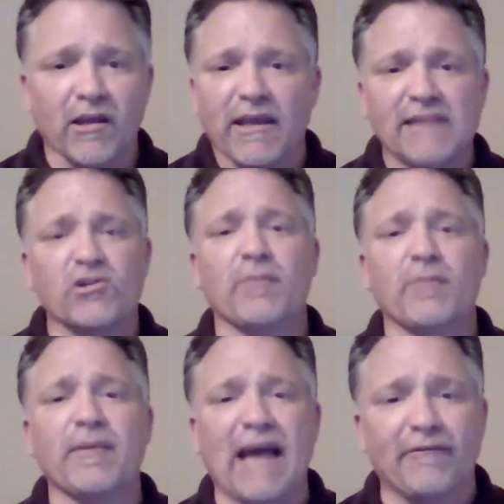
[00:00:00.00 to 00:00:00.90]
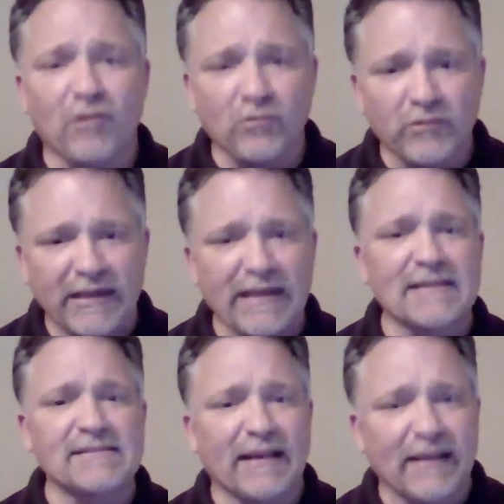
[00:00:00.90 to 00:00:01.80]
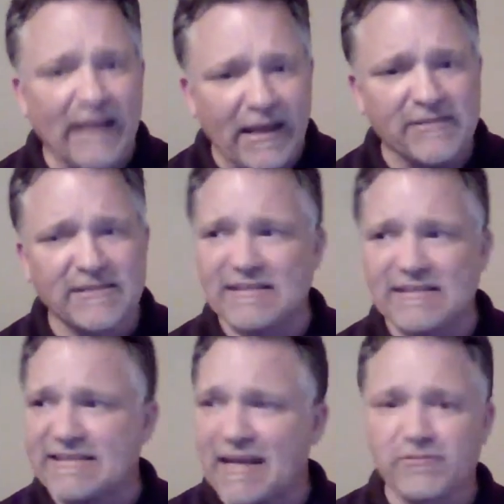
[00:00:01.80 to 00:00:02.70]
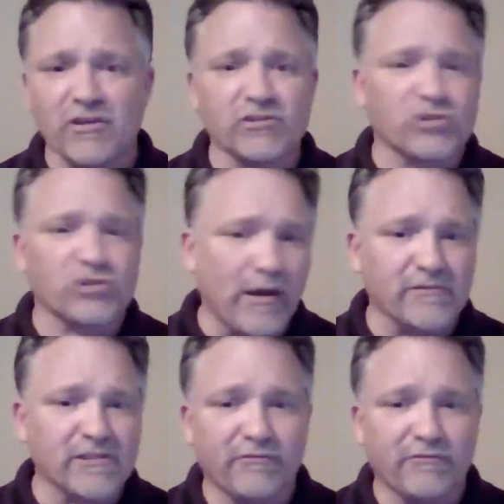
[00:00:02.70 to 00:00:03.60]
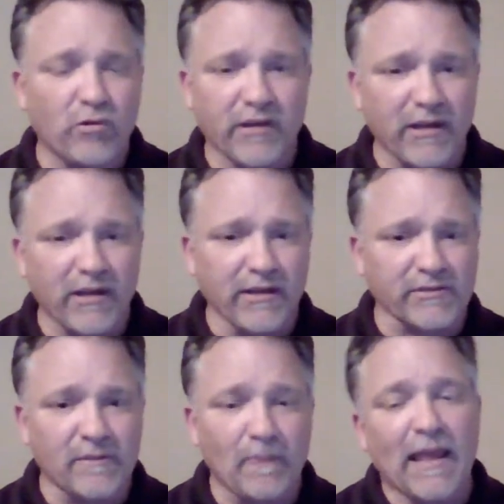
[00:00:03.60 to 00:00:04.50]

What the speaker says: it's going to be iPhone 10s and 11s and Samsung 12s and 14s.